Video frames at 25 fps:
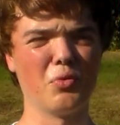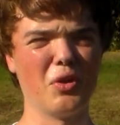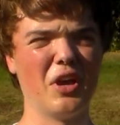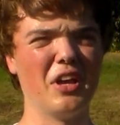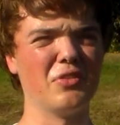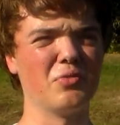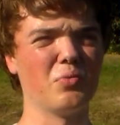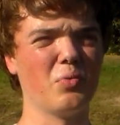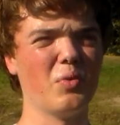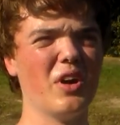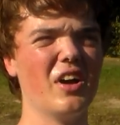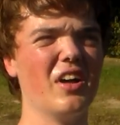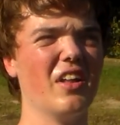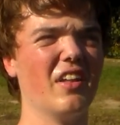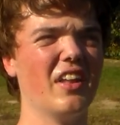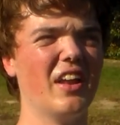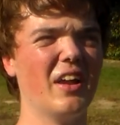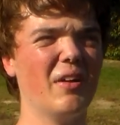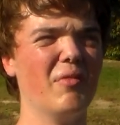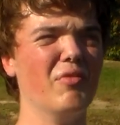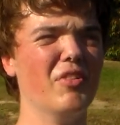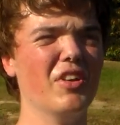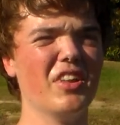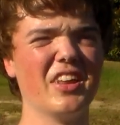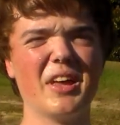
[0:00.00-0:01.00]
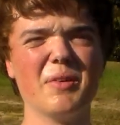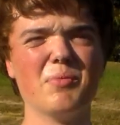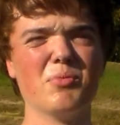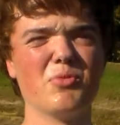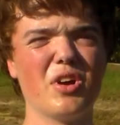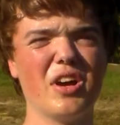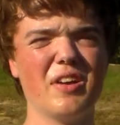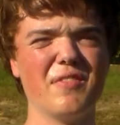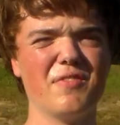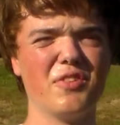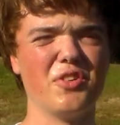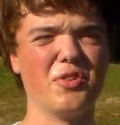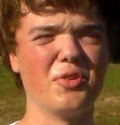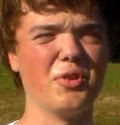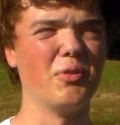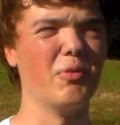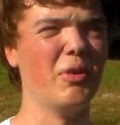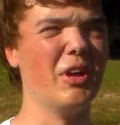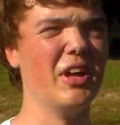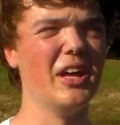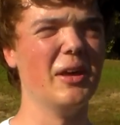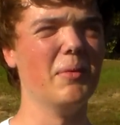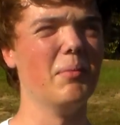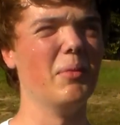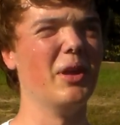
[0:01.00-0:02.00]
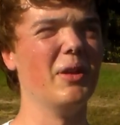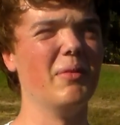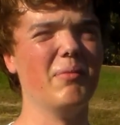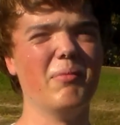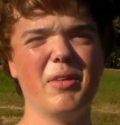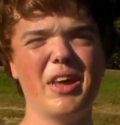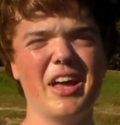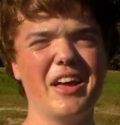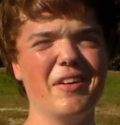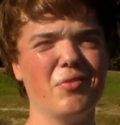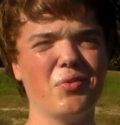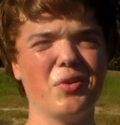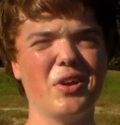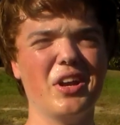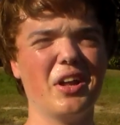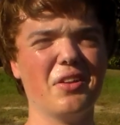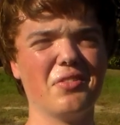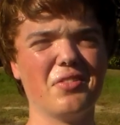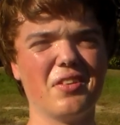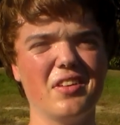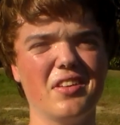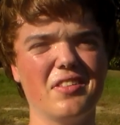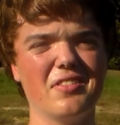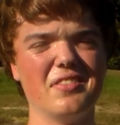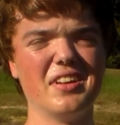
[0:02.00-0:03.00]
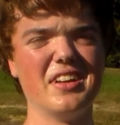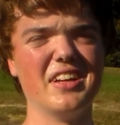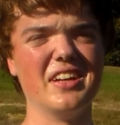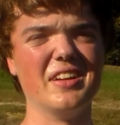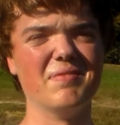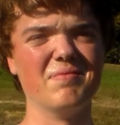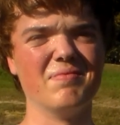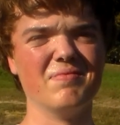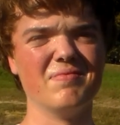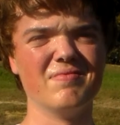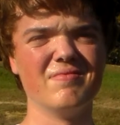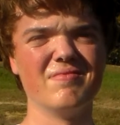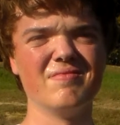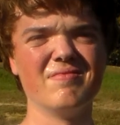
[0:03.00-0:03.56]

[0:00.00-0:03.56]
as well, and I'm really grateful to him and everyone else on this team.